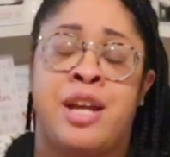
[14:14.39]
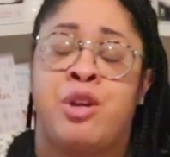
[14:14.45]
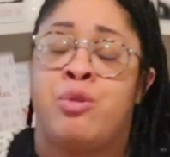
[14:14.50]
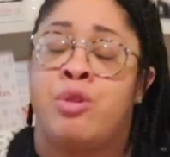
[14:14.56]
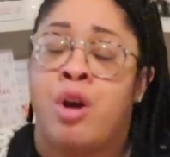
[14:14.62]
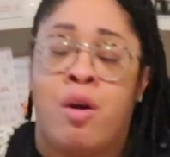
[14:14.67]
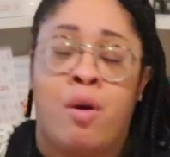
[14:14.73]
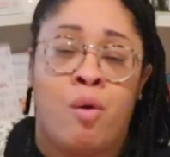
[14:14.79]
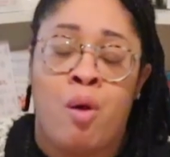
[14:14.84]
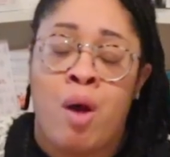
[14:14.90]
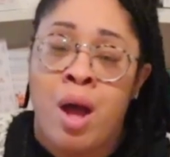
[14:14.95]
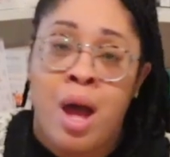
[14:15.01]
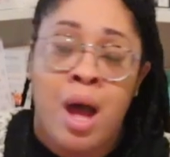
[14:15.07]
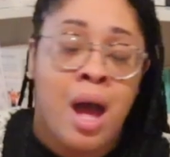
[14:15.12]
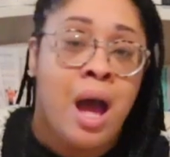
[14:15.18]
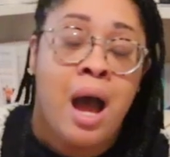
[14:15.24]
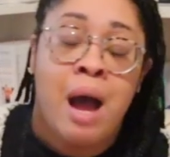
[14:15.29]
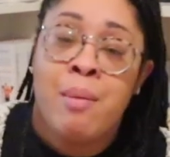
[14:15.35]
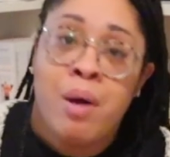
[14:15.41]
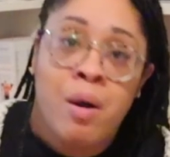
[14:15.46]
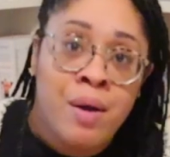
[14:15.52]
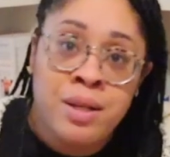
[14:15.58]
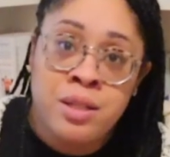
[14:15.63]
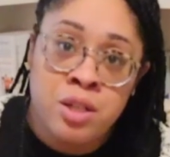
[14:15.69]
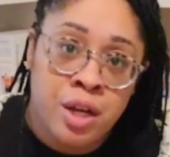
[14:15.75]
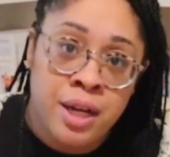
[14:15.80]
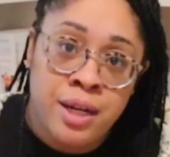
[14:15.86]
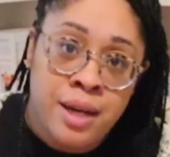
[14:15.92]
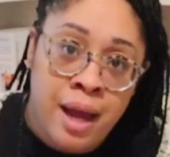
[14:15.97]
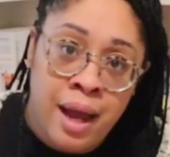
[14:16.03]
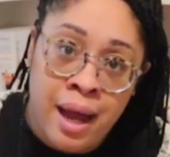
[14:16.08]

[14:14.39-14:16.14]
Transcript: You know, I'm always looking to